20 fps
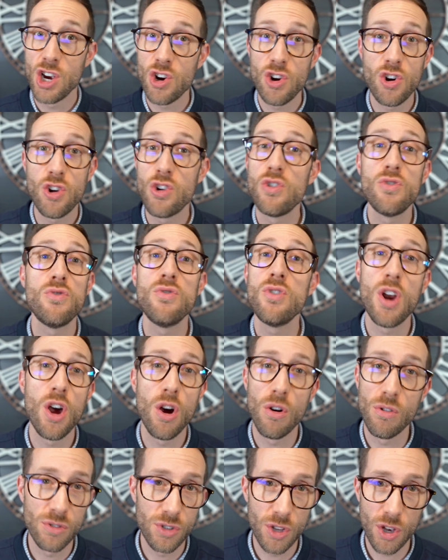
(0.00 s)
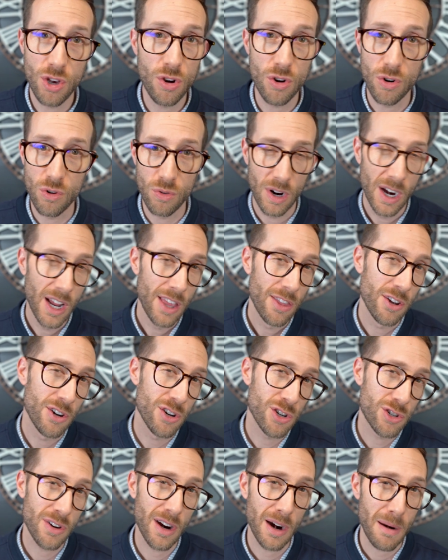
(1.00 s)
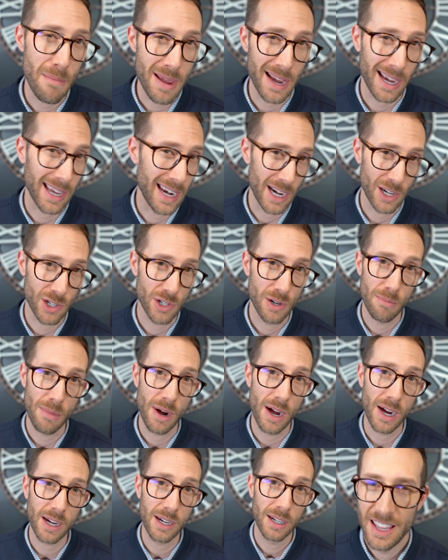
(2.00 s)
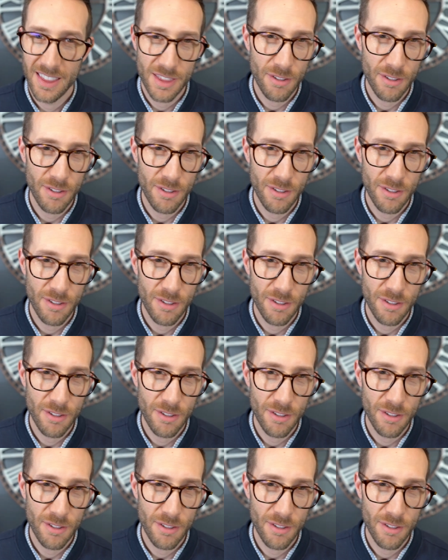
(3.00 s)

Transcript: who knows who, they're just trying to make an extra buck.